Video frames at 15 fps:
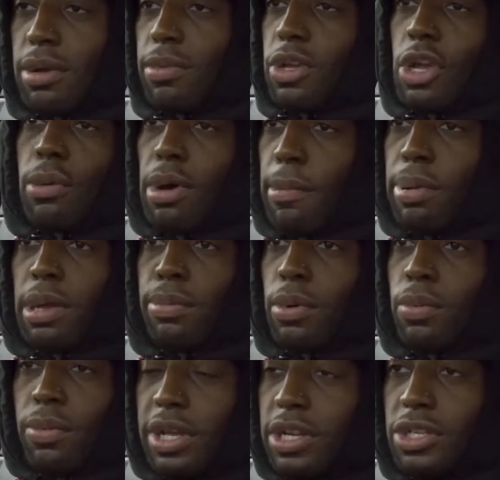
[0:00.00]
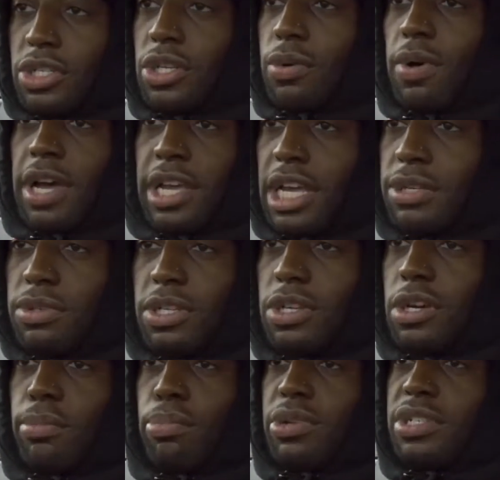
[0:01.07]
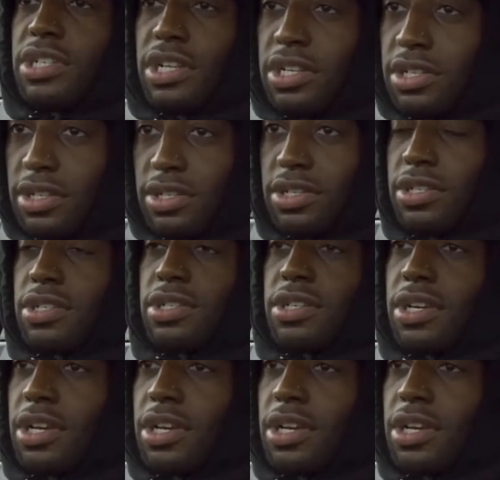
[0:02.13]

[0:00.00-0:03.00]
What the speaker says: But yeah, my people winning, so I guess we good pretenders.